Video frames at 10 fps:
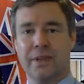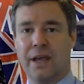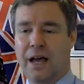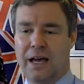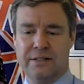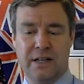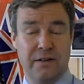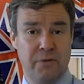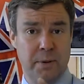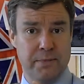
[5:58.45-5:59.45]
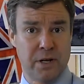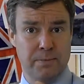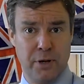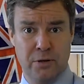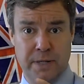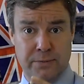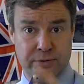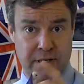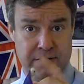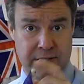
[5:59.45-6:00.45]
And remember, don't poke people's
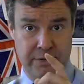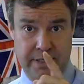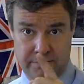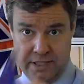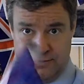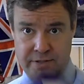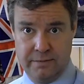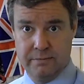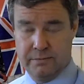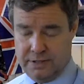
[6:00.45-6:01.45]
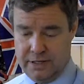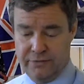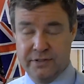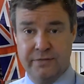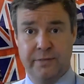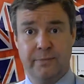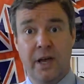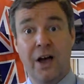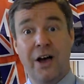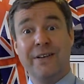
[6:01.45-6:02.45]
eyes out with that. Safety, health and
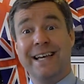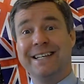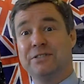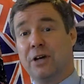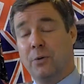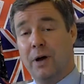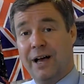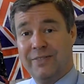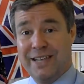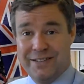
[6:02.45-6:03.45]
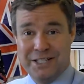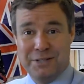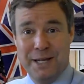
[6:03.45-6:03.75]
safety. Okay, so yeah, this is me,